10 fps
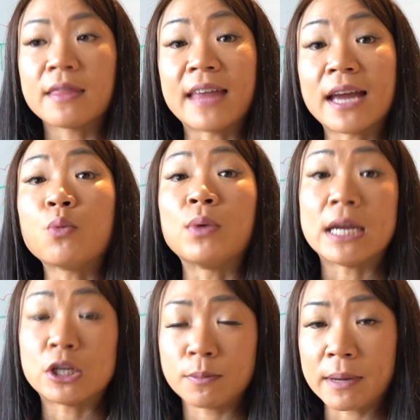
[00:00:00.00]
Then we
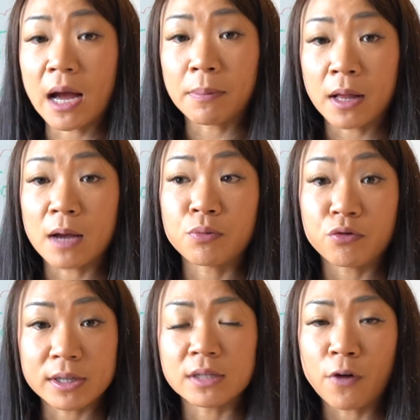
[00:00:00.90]
need to be applying
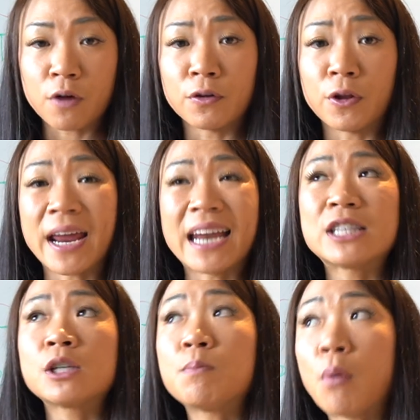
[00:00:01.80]
progressive overload. And
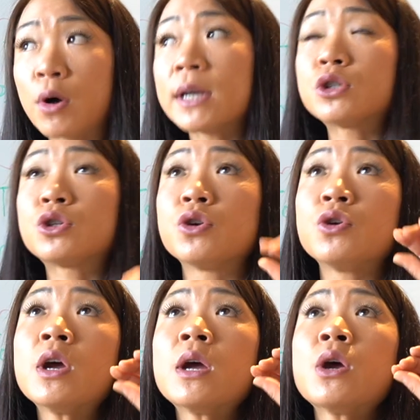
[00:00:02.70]
it's important to
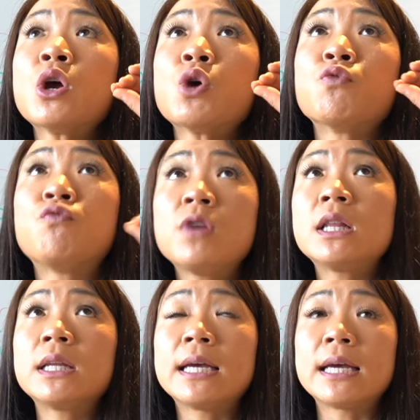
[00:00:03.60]

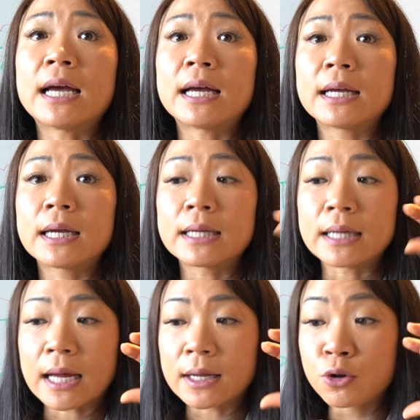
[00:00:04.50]
really
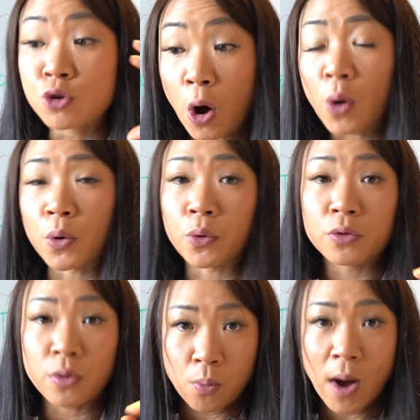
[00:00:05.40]
know
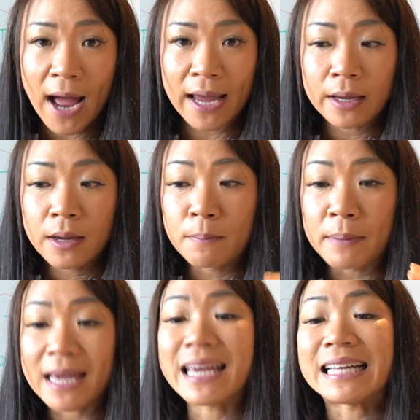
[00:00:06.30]
the why,
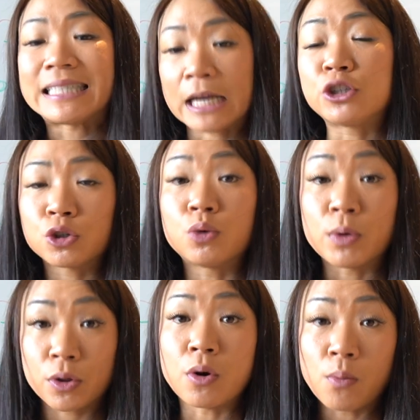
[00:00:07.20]
being intentional
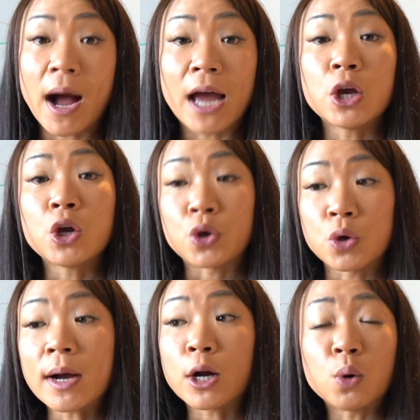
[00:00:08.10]
with your why.
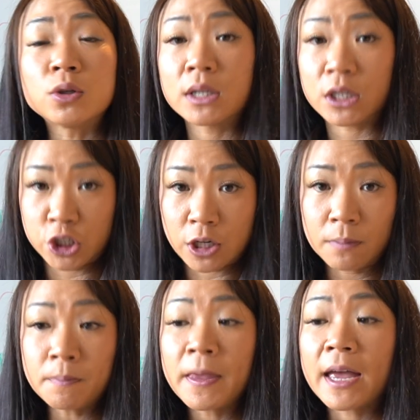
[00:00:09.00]
You are going to the
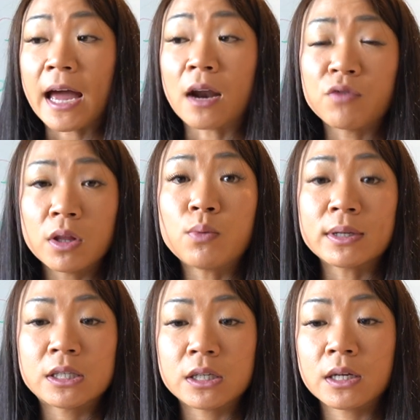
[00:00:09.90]
gym, and I really
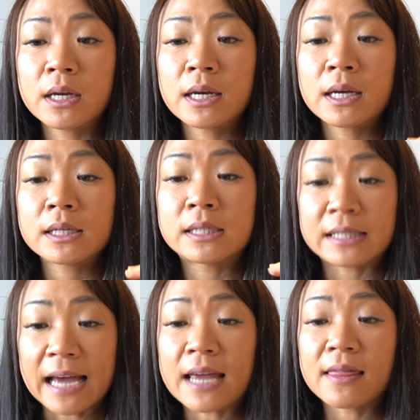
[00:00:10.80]
want to
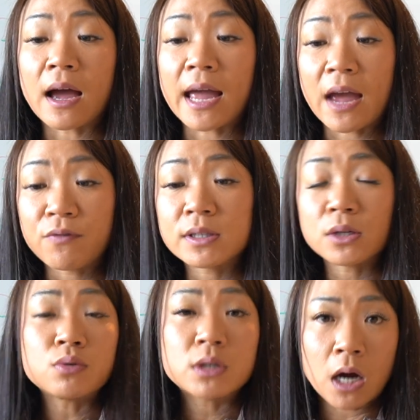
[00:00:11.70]
say that every
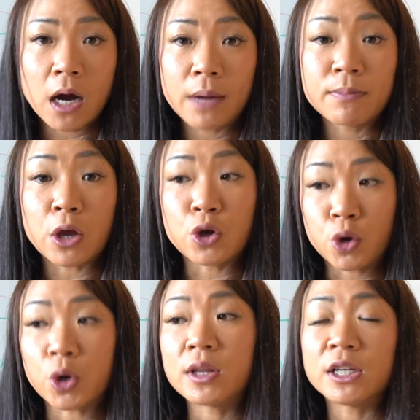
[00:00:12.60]
single time that you
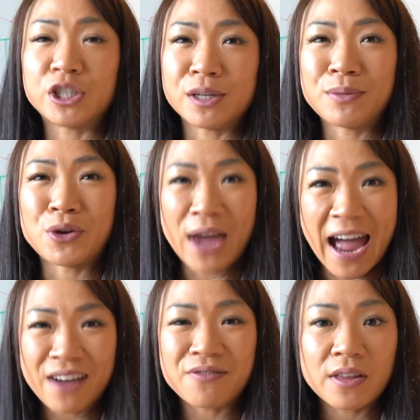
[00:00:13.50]
go to the gym, you
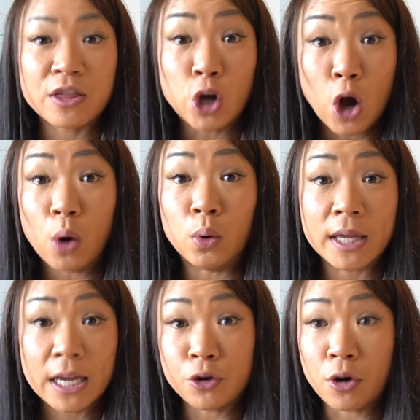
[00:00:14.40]
have the goal
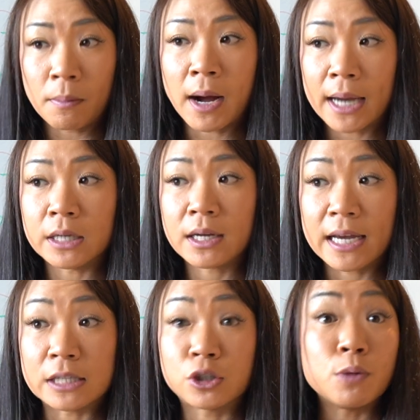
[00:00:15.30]
in your mind
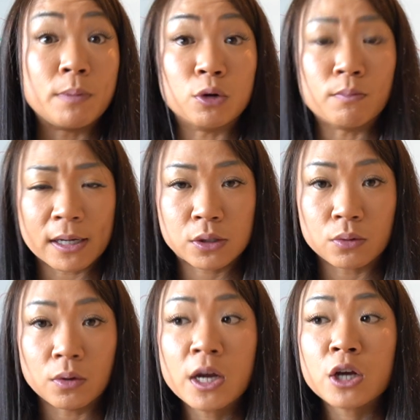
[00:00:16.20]
is to build
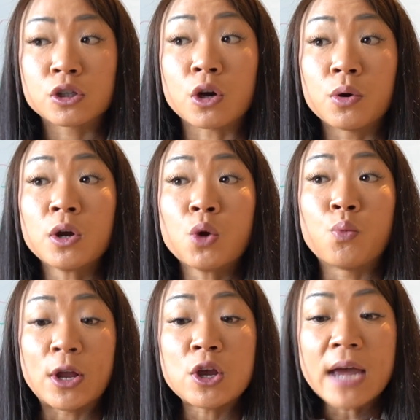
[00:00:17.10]
muscle. So
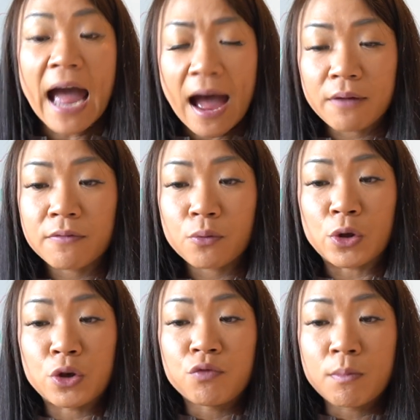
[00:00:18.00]
when
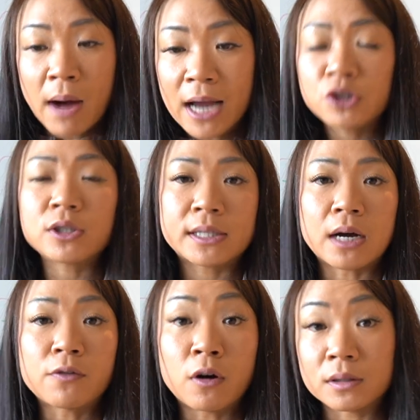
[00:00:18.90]
you remind
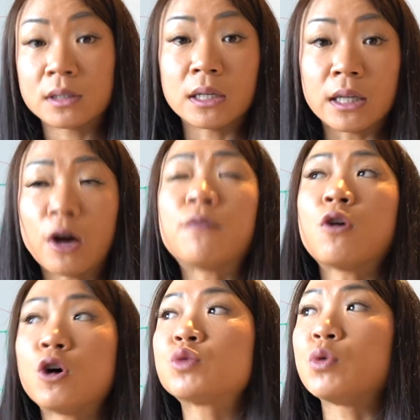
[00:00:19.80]
yourself constantly, of
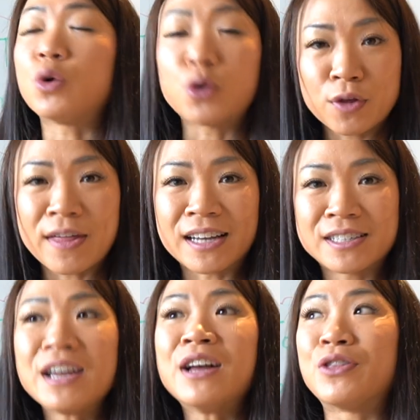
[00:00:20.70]
course we all know that
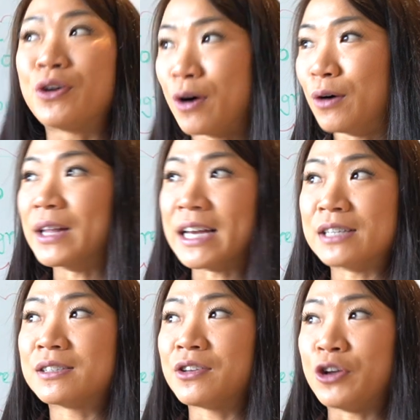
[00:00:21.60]
the goal
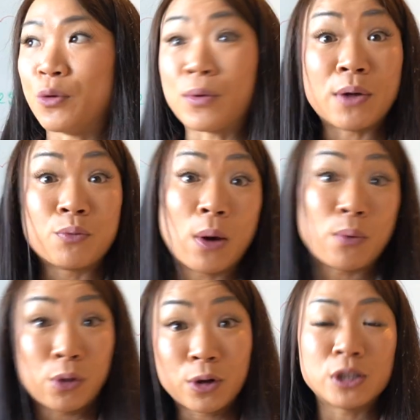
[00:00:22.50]
is, what
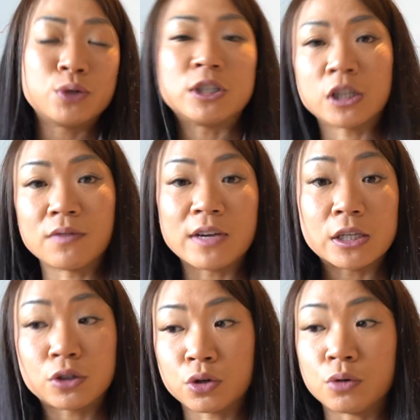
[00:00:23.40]
we're looking to achieve
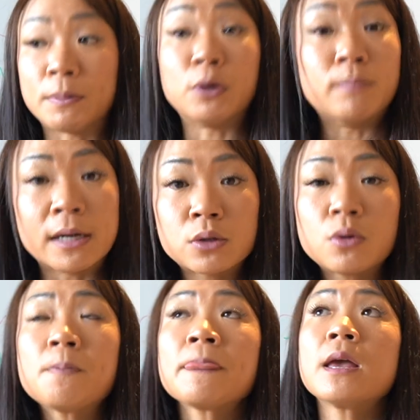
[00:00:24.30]
is to build muscle.